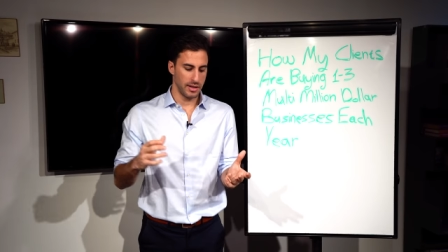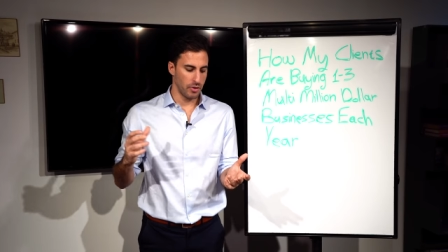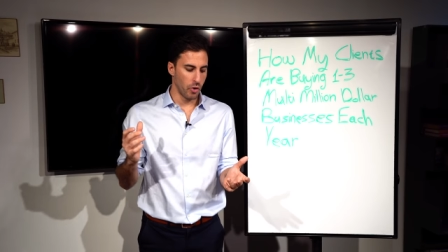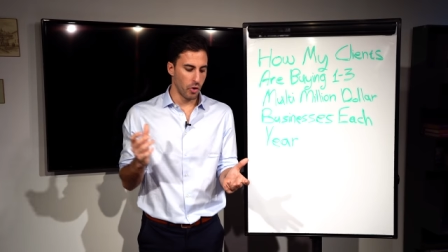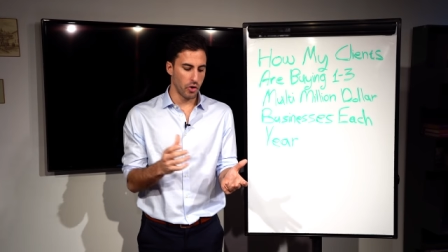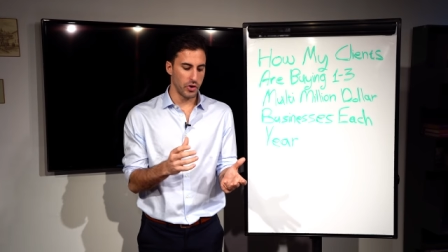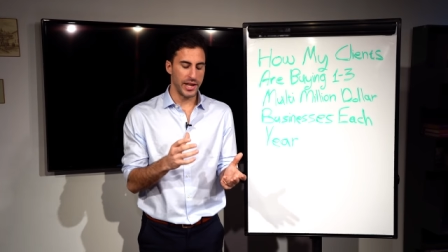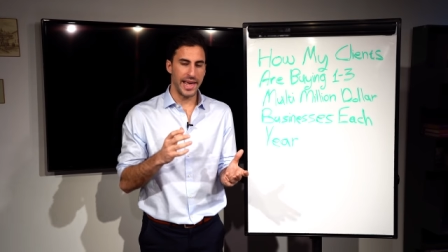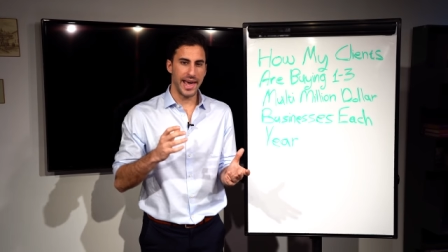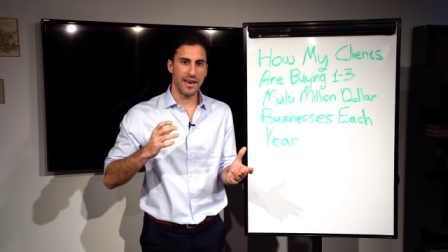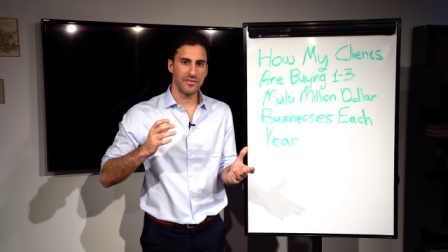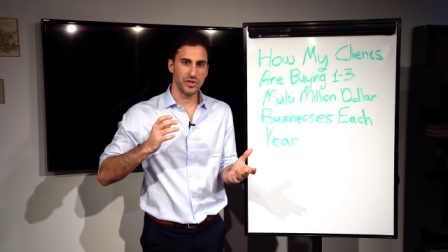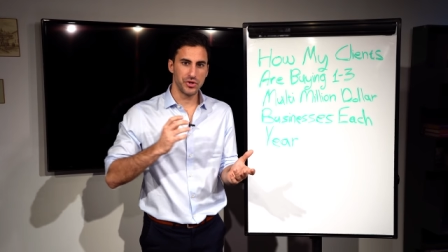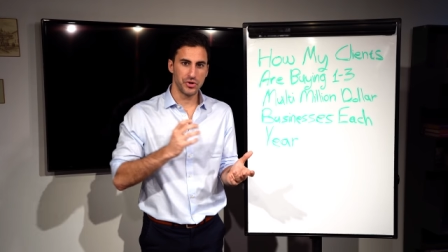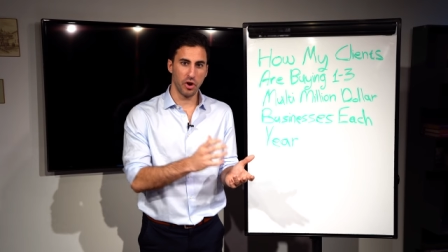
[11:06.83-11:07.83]
or they
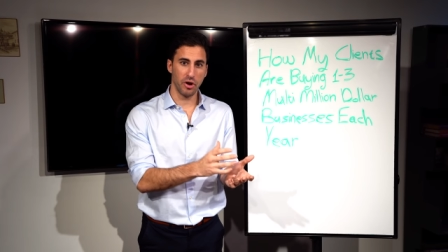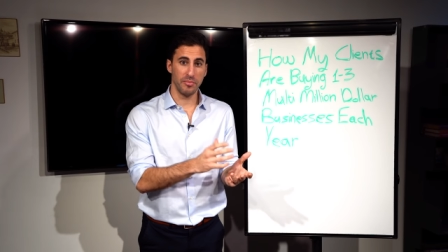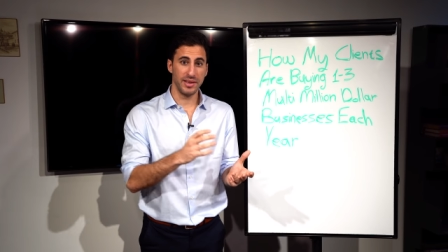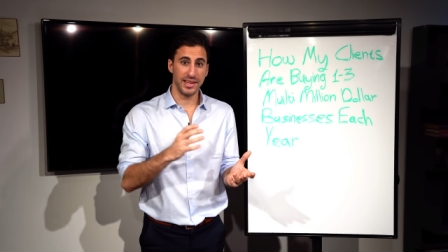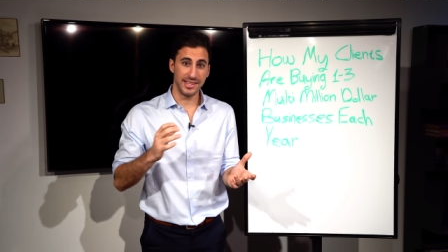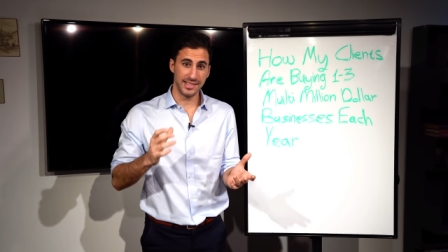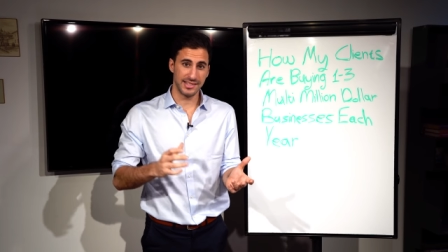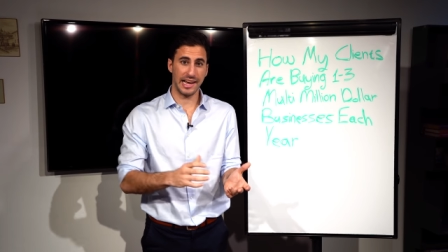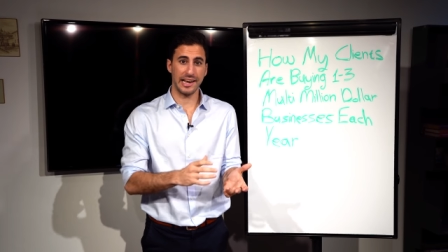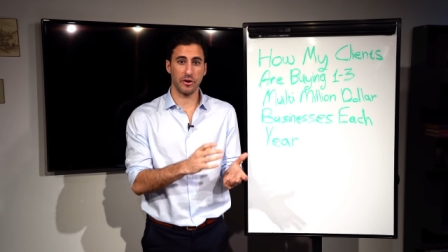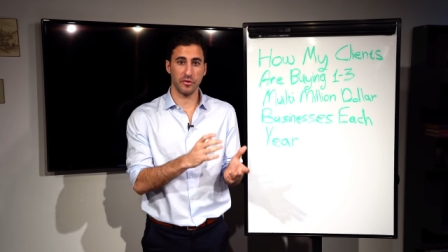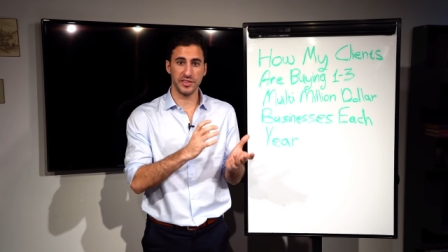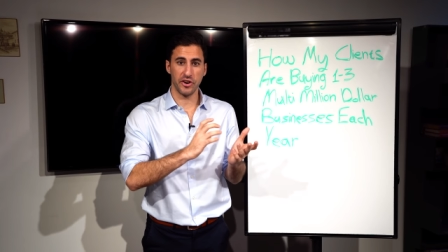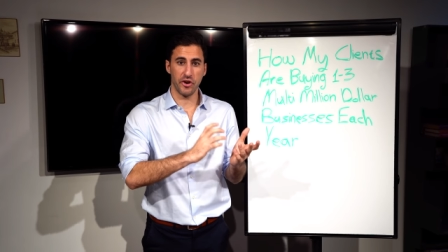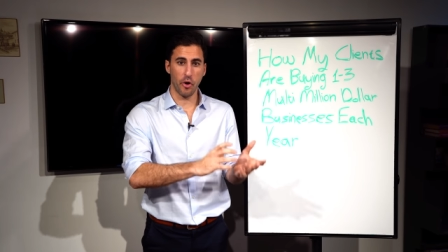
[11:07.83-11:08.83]
have a job inside
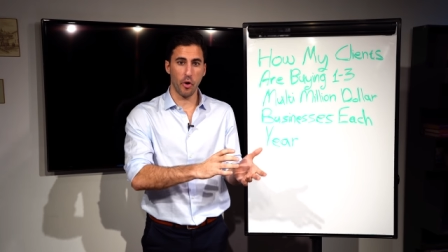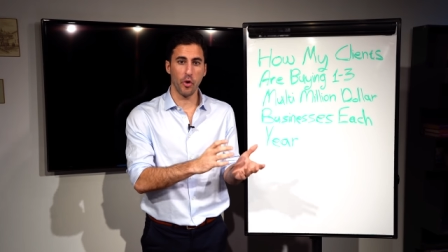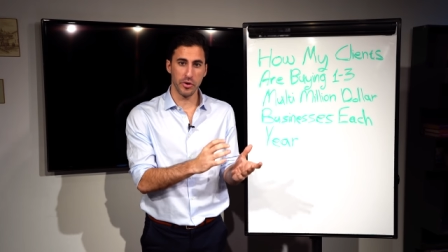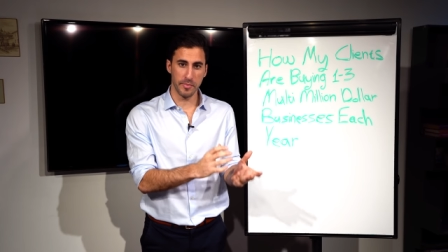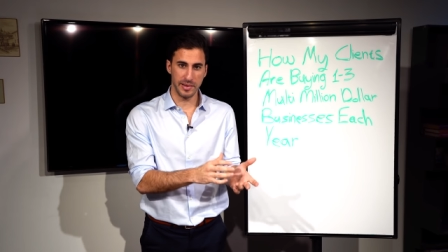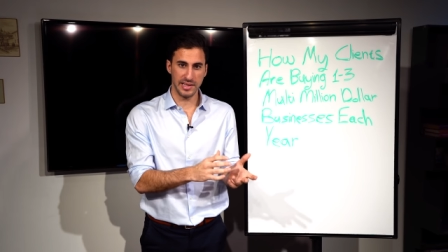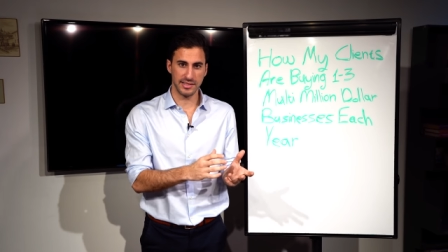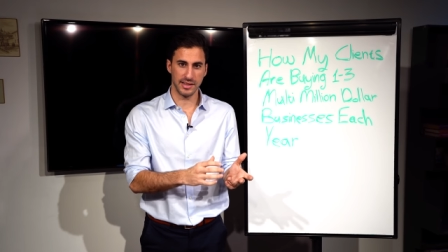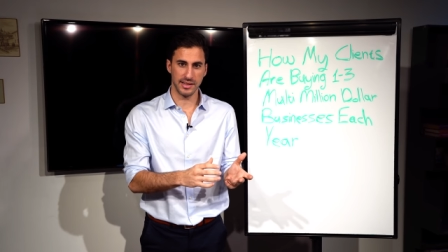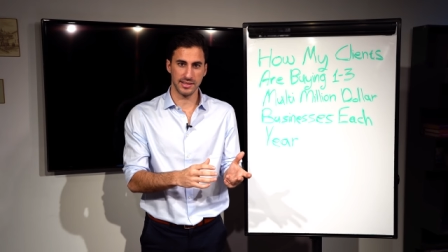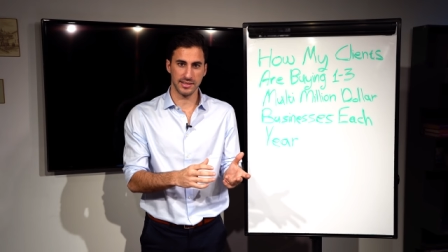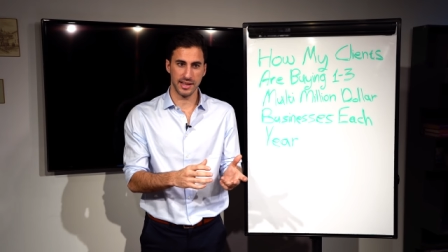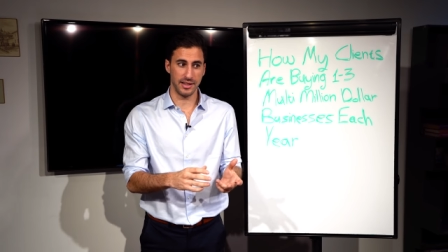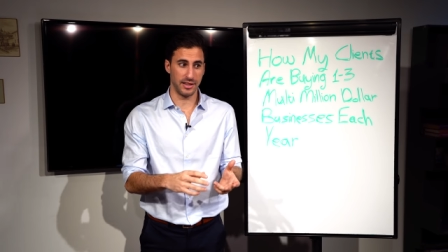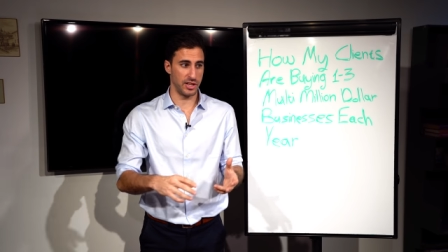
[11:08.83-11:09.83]
of their own
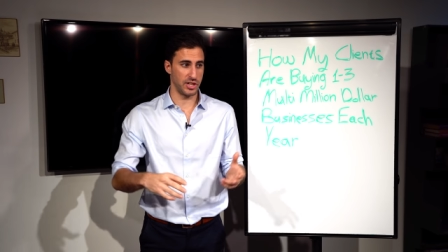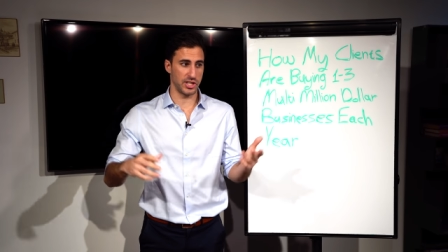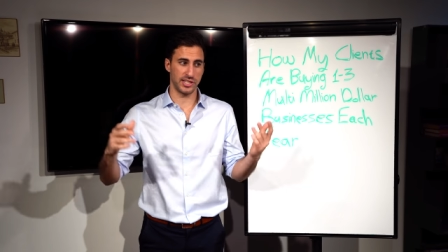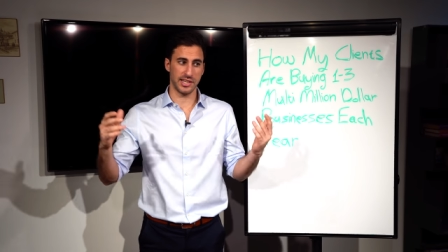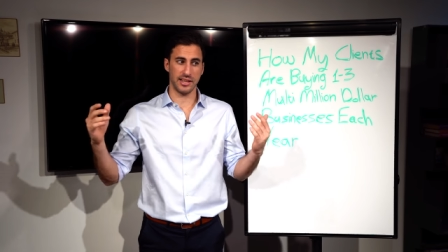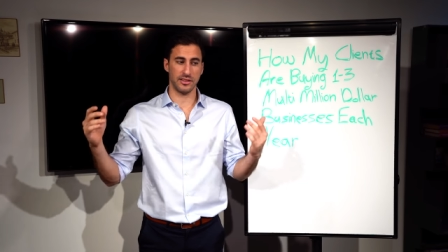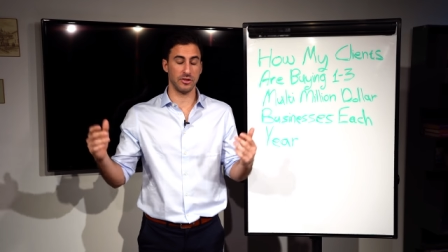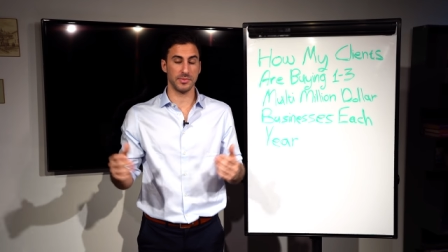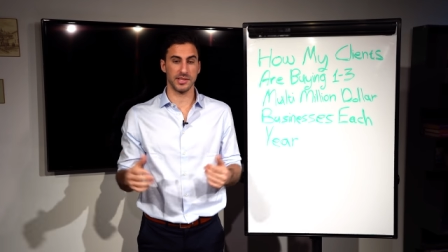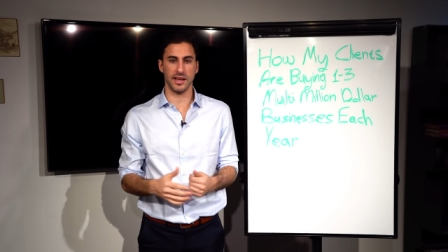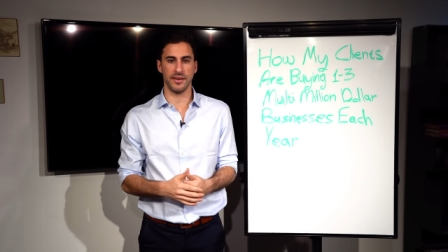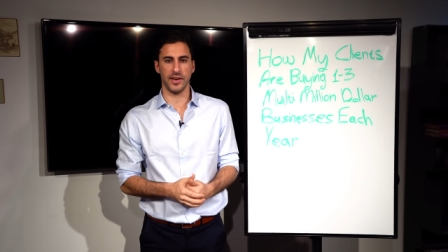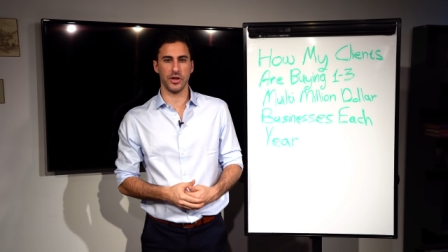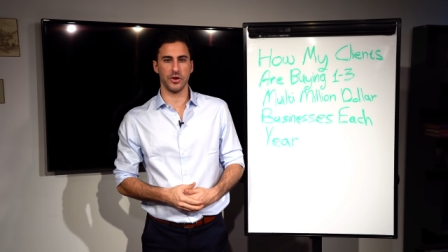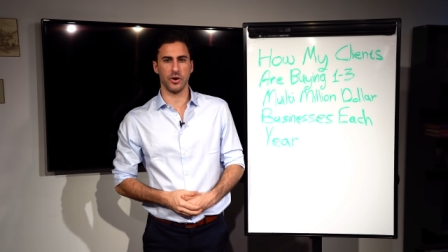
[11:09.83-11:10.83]
business and they just say to
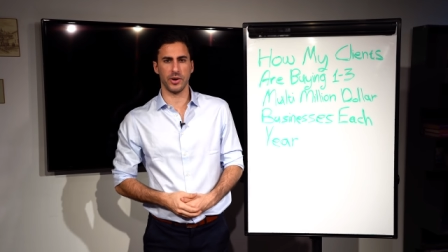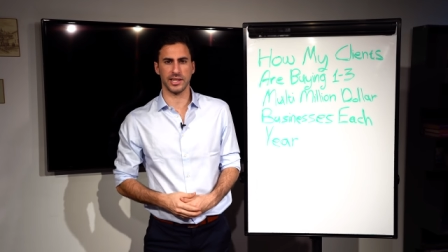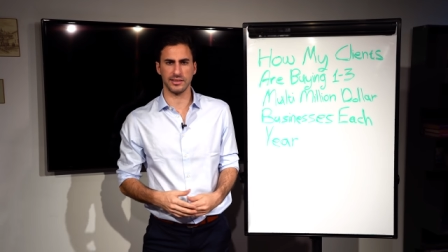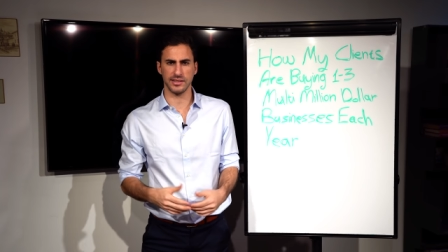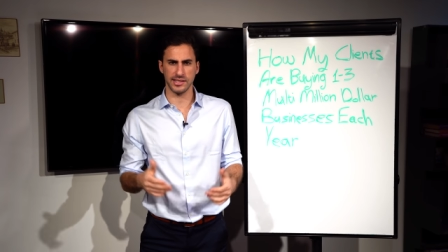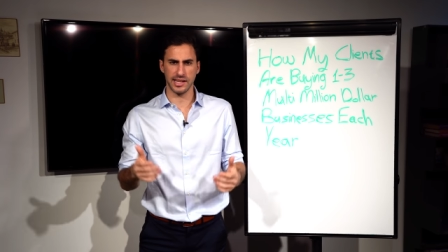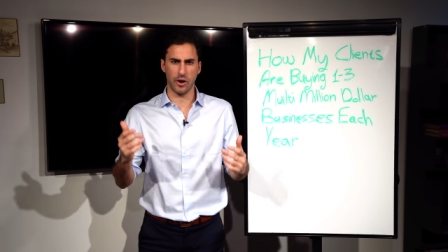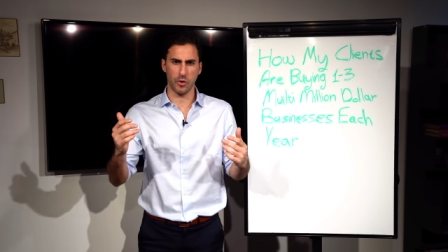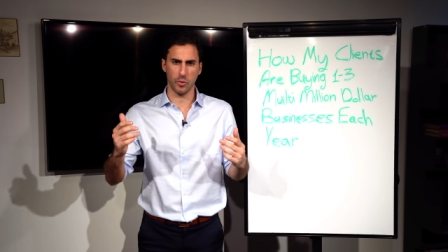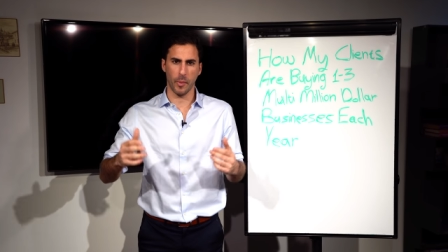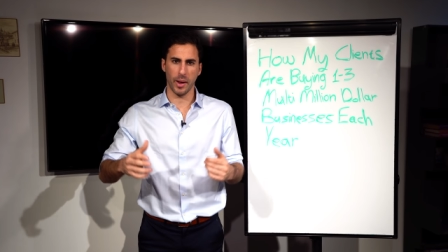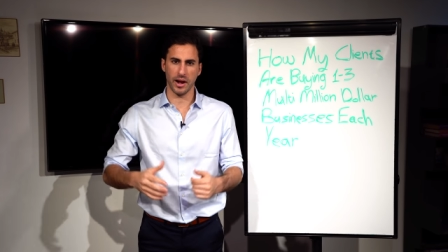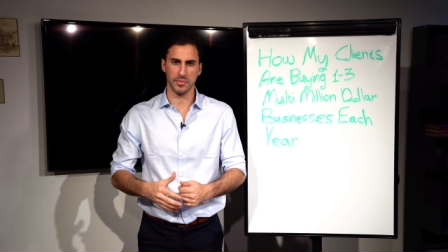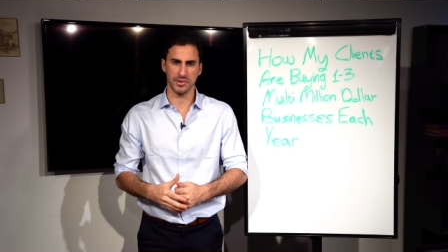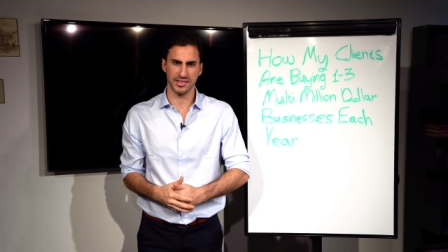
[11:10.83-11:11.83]
themselves, you know what, at least I own
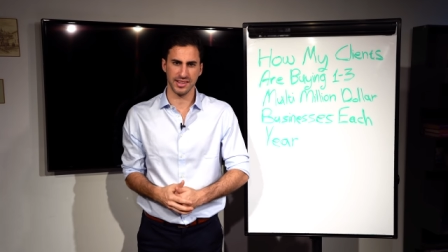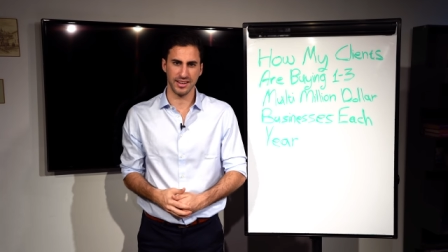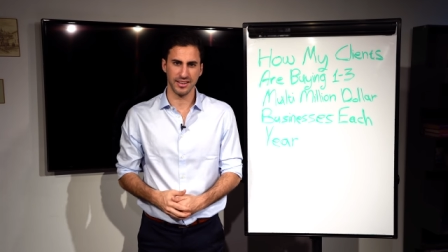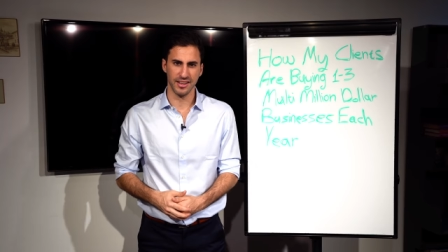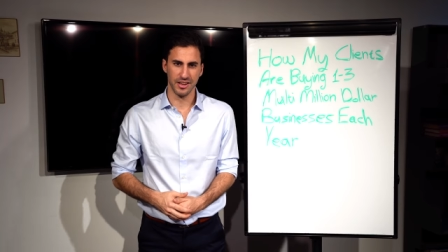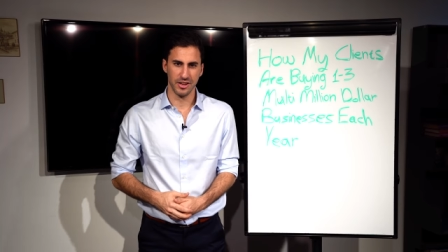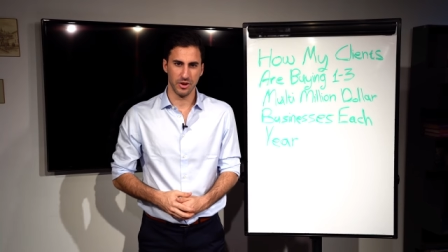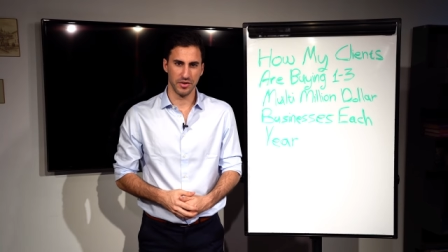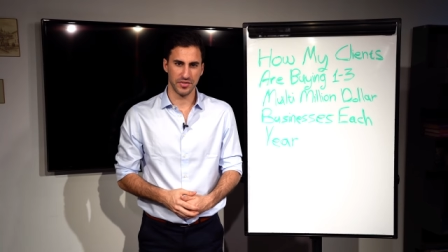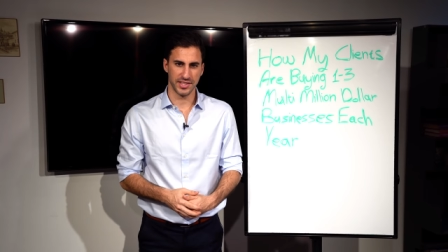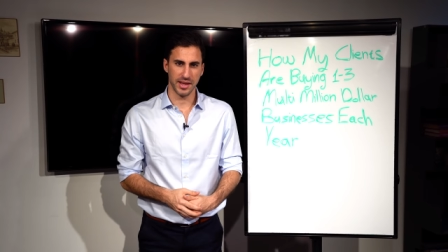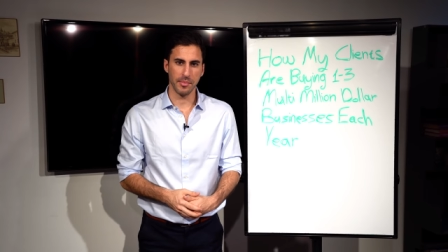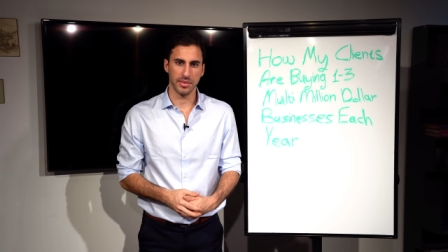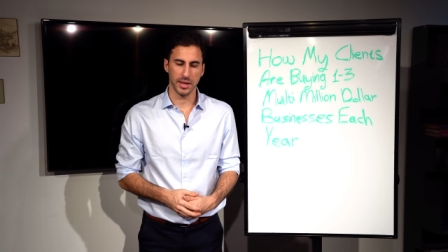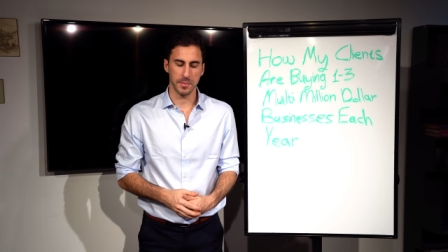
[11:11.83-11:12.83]
100% of
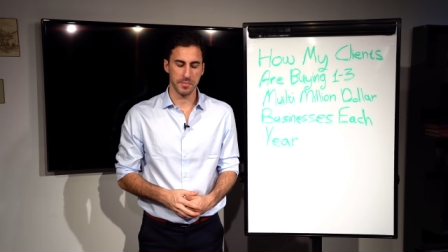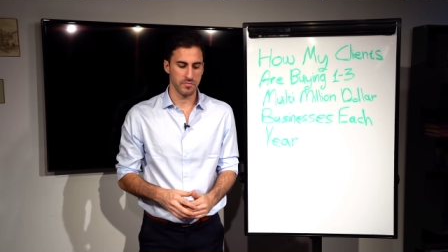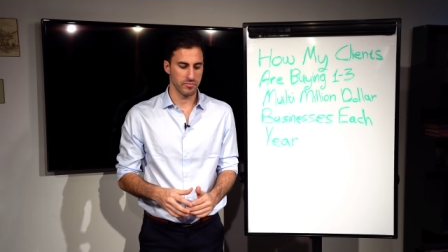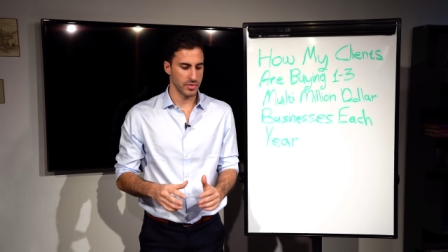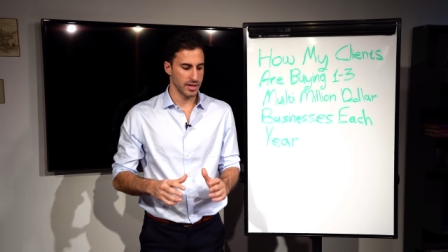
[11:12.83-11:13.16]
something.